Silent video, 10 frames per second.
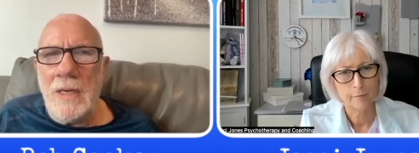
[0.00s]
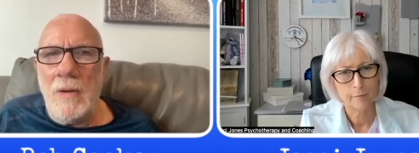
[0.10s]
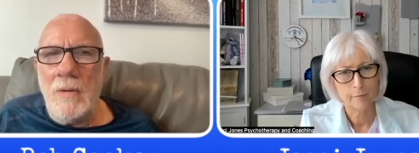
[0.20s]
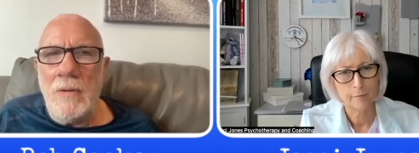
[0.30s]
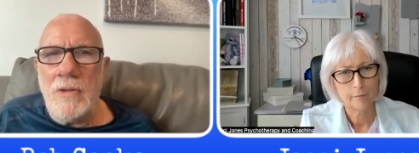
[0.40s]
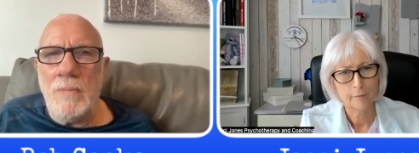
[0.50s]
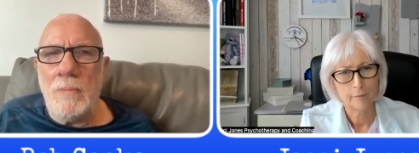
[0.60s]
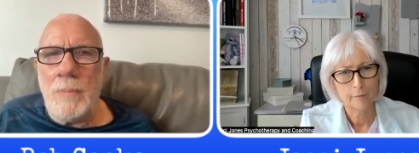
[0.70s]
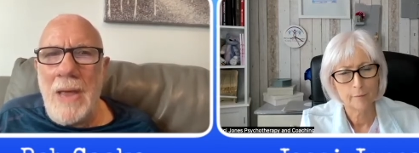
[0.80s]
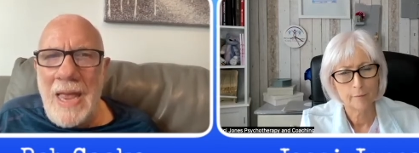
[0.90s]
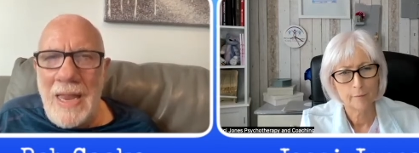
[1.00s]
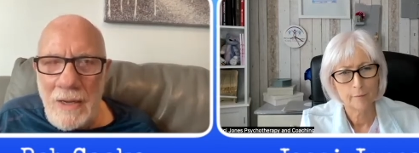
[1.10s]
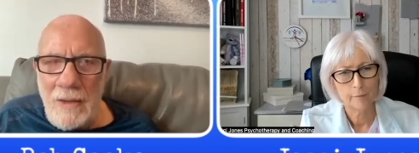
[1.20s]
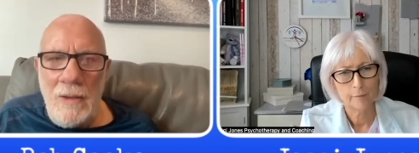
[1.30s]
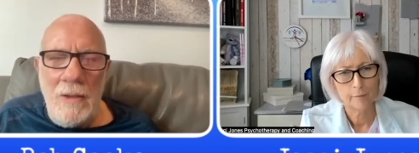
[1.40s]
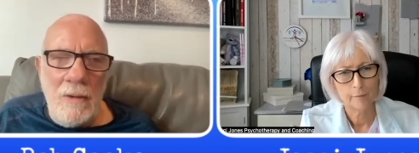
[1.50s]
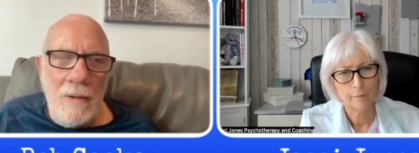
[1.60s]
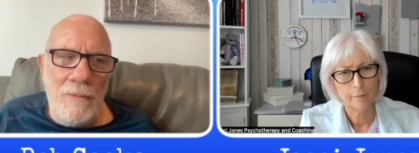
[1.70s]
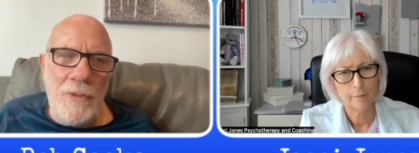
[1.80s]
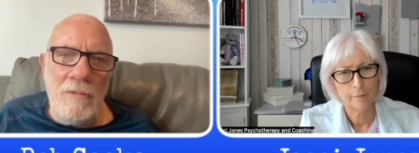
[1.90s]
Speaker 1: ownership back
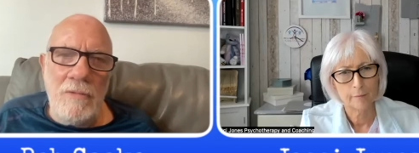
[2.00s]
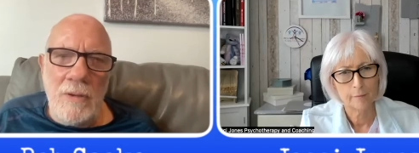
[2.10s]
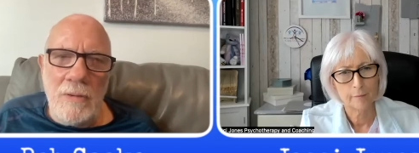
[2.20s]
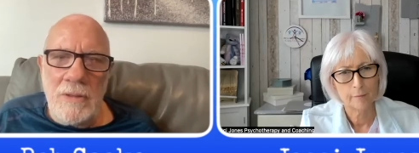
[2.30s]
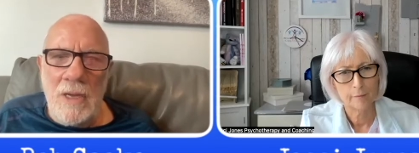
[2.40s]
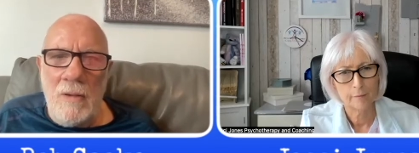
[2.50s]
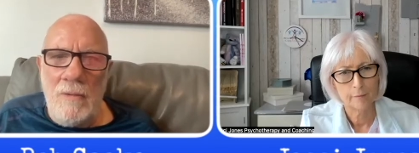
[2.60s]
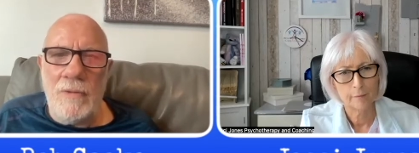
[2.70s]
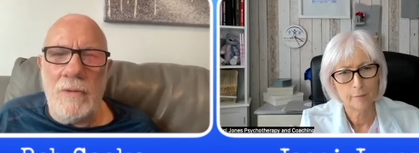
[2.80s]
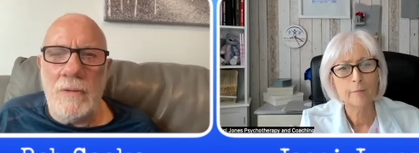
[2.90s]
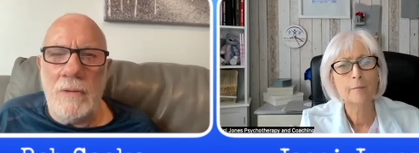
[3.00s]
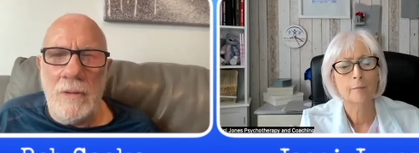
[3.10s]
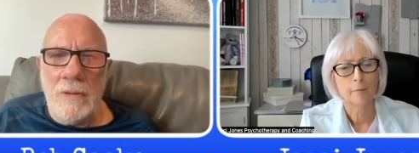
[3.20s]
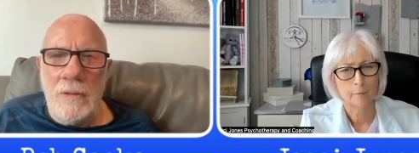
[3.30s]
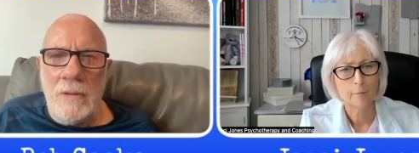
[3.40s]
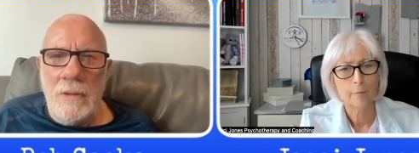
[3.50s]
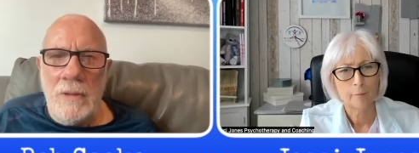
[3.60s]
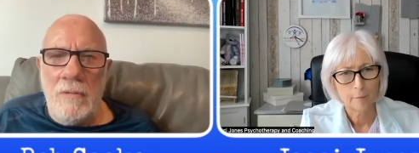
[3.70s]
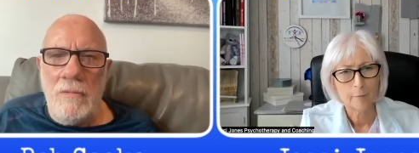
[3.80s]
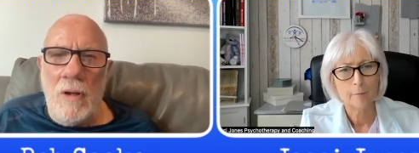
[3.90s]
of their real self
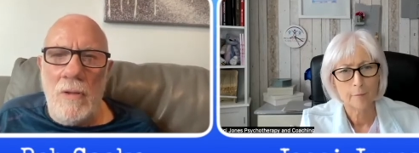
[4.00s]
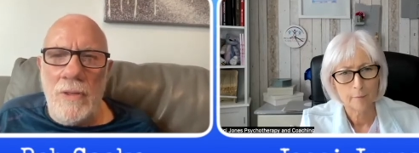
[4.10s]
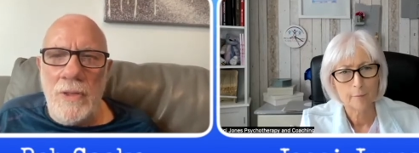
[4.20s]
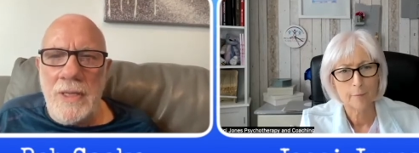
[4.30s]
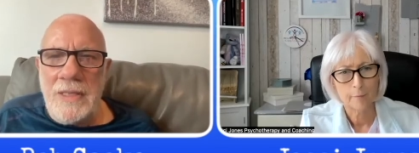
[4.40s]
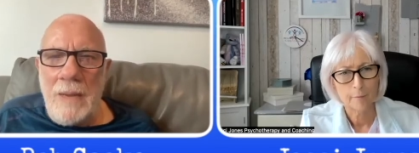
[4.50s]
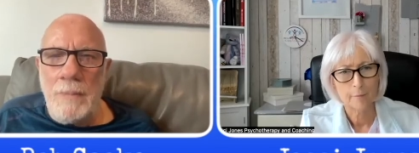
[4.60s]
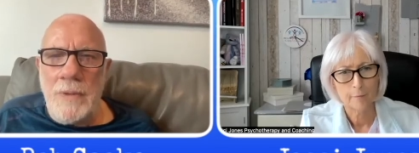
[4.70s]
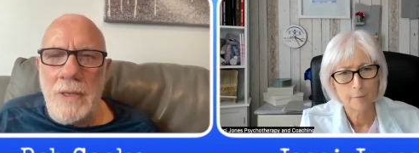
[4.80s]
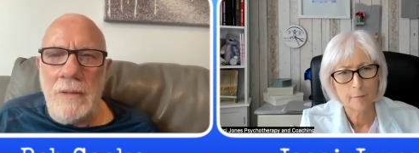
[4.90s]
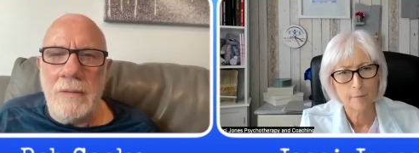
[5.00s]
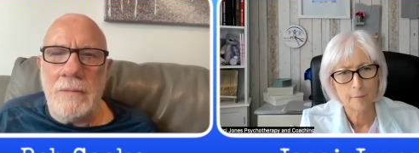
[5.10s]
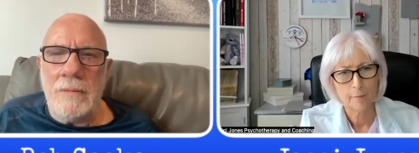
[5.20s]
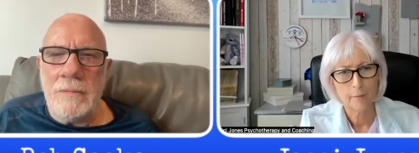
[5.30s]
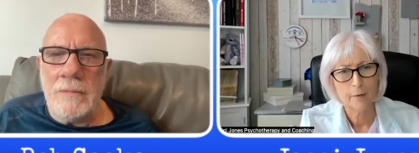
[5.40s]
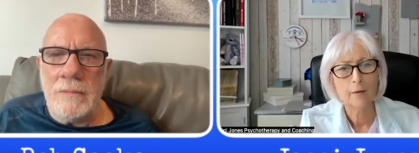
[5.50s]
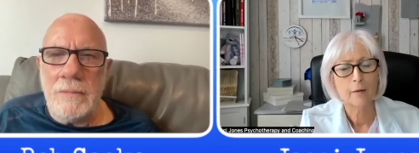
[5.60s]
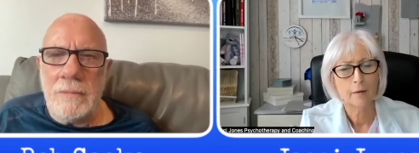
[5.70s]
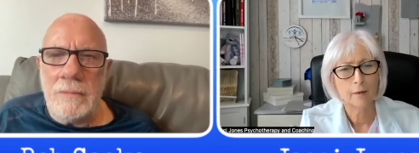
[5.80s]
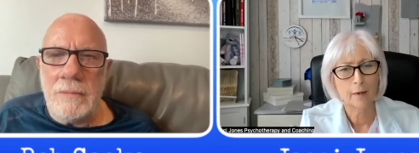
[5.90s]
rather than adapting.
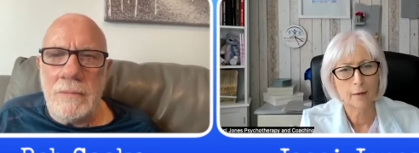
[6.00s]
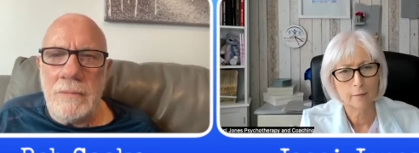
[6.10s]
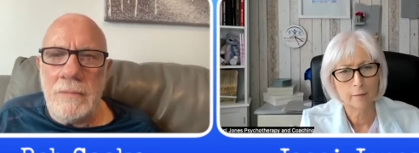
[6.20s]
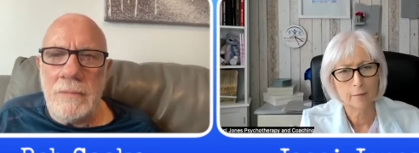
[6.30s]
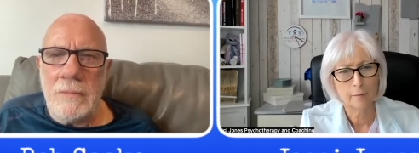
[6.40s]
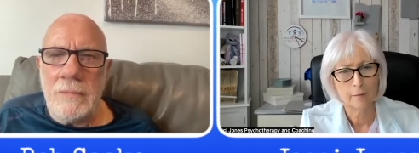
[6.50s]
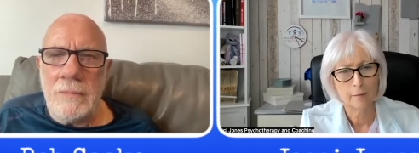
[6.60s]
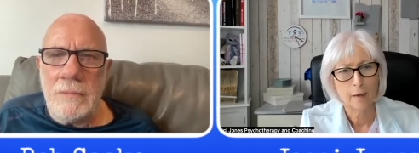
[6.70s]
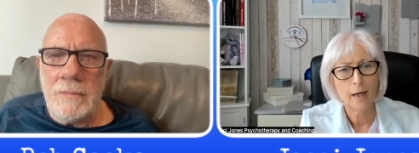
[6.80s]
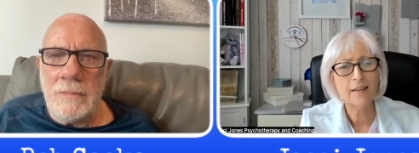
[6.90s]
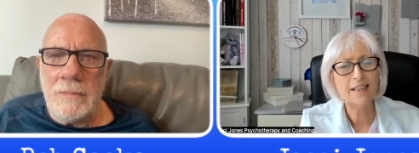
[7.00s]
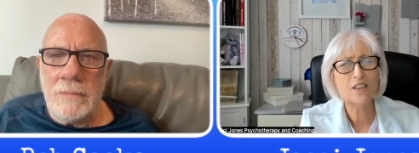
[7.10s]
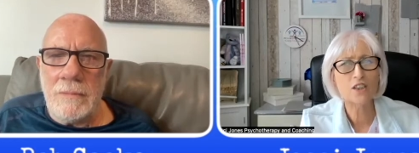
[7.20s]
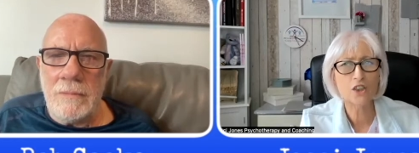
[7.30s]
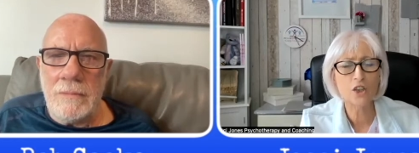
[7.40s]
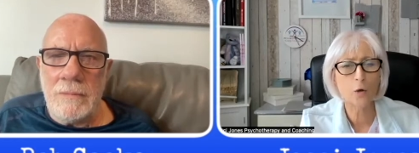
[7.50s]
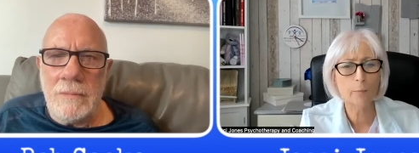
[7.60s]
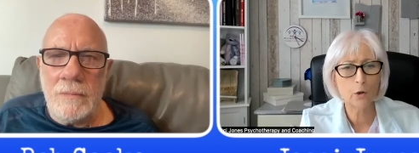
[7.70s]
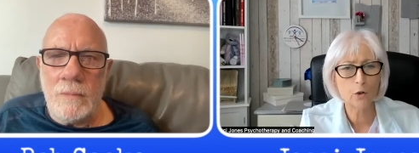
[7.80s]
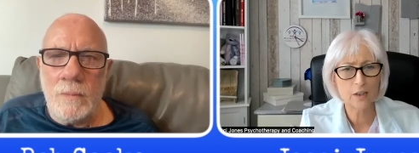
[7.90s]
Speaker 2: Yeah. And that's a slow
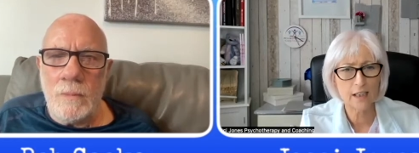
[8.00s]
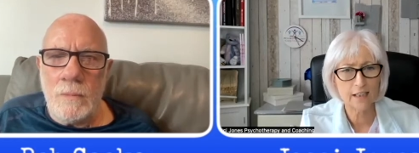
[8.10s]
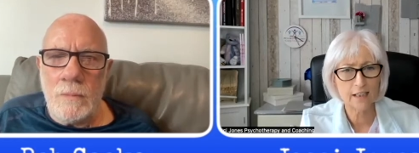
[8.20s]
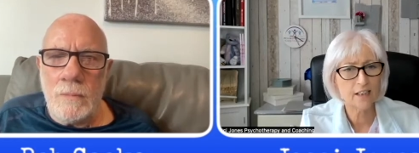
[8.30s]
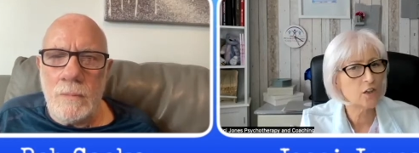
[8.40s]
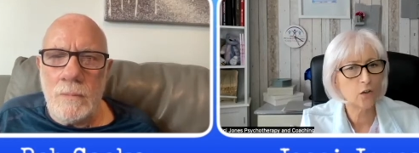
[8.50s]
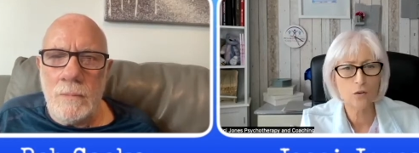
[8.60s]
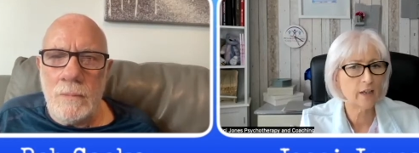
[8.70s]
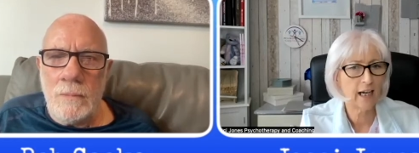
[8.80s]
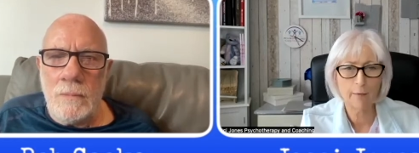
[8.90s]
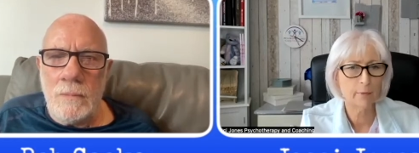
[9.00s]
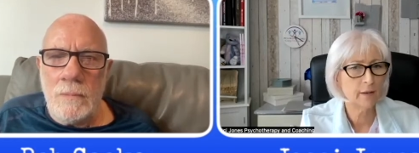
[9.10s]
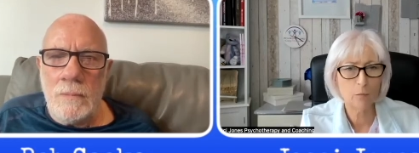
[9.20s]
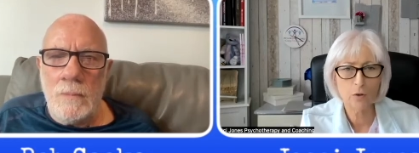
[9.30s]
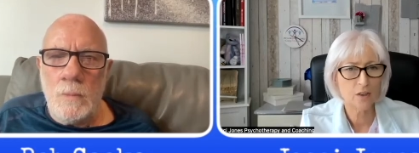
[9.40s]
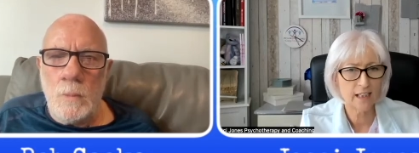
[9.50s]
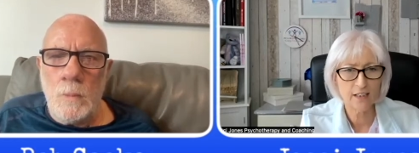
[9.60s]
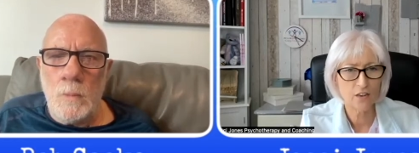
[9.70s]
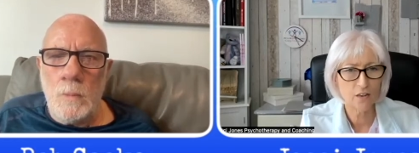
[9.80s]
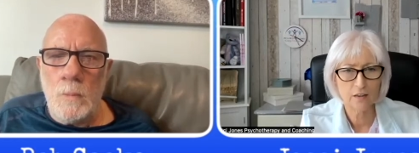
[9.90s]
process. It's not going to happen in one
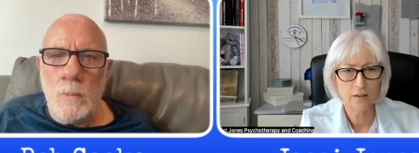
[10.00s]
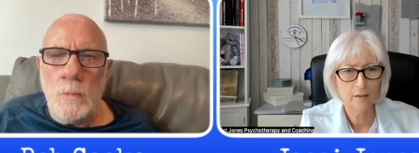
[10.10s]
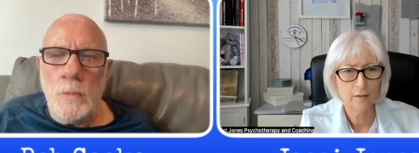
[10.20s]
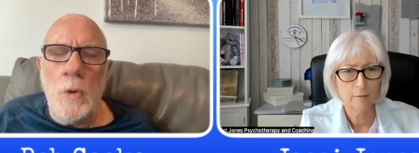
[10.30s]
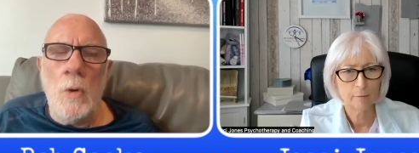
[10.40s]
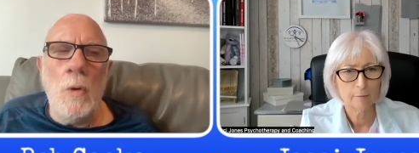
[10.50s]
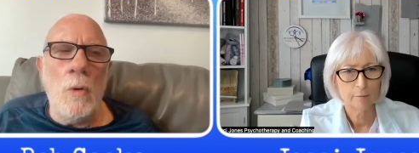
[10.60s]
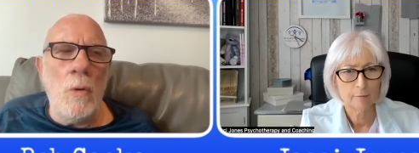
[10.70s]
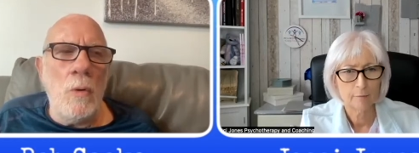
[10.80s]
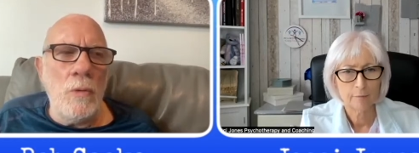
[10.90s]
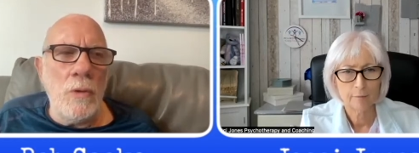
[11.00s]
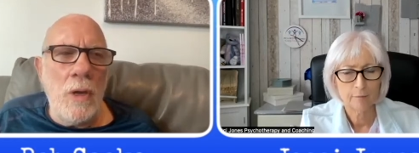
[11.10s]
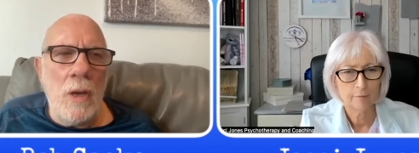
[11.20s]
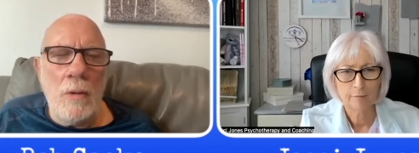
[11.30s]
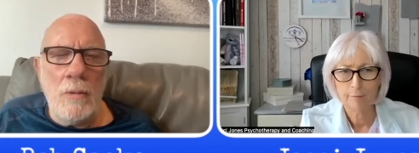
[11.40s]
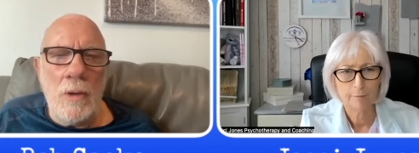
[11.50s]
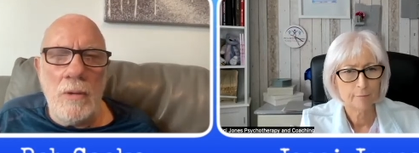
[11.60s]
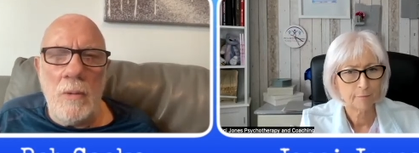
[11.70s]
session.
Speaker 1: No, no, no, no.